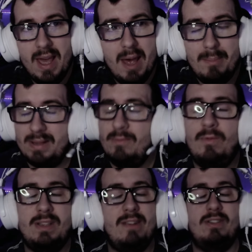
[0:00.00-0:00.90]
But
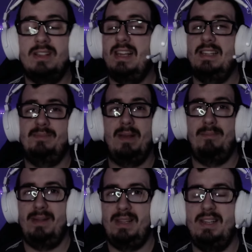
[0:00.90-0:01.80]
whatever the case may
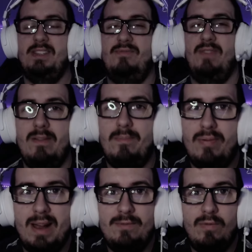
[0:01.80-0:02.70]
be, he's a very
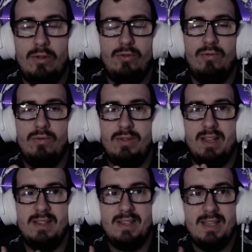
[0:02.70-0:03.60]
prideful dude,
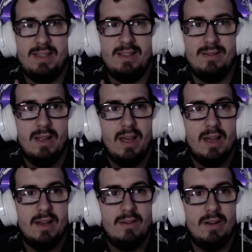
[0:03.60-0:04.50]
and he
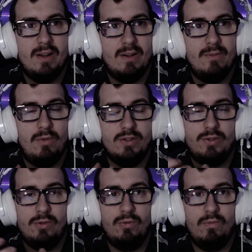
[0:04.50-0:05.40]
wants
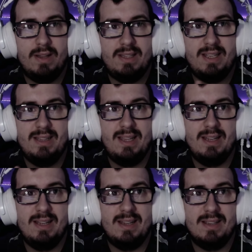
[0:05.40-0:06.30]
to do what he
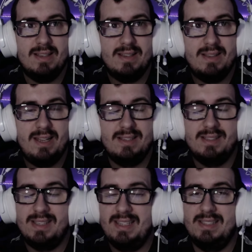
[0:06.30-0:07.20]
thinks
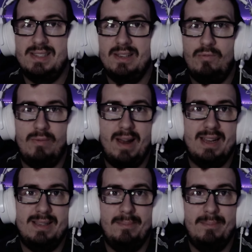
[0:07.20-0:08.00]
is right.